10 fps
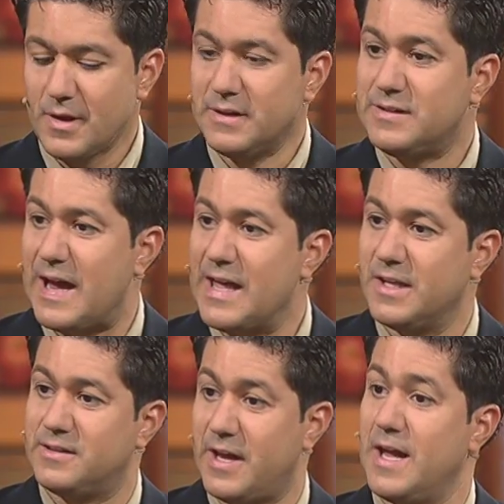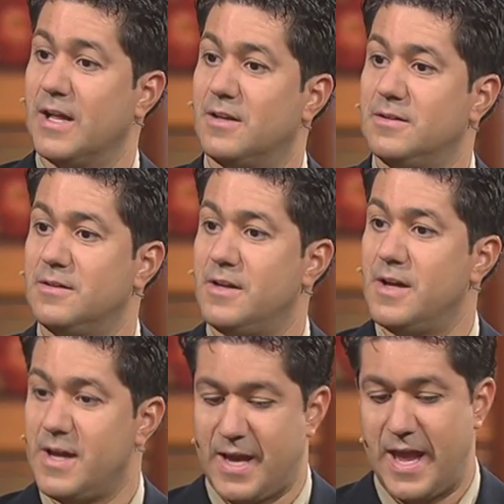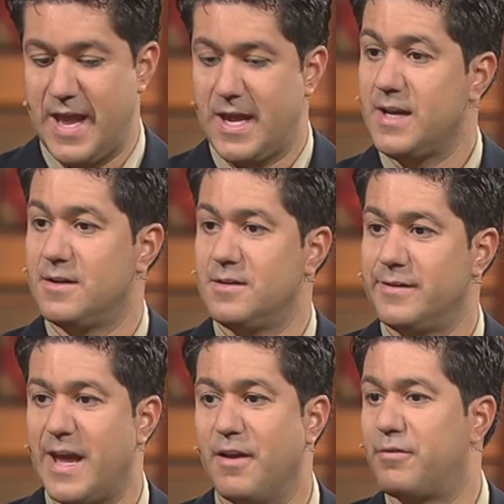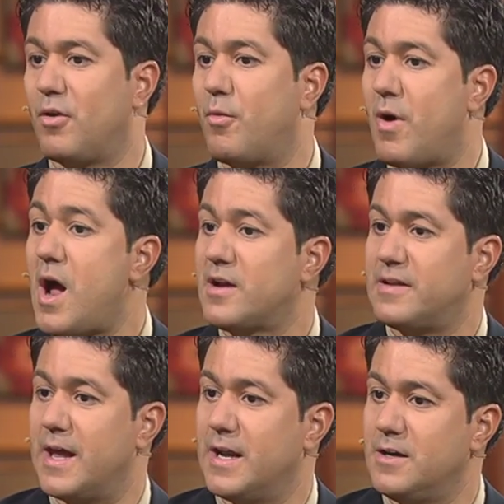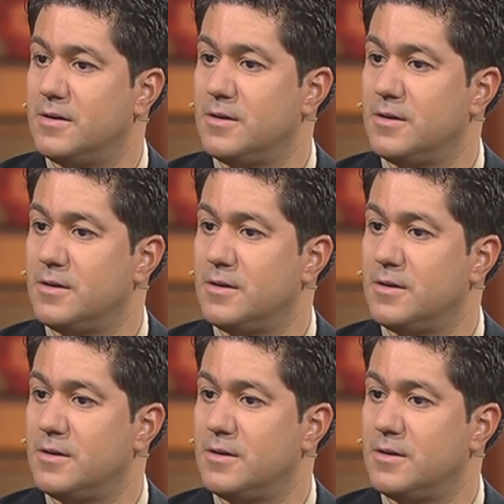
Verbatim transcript: tie the tail, hang it and throw rocks at it,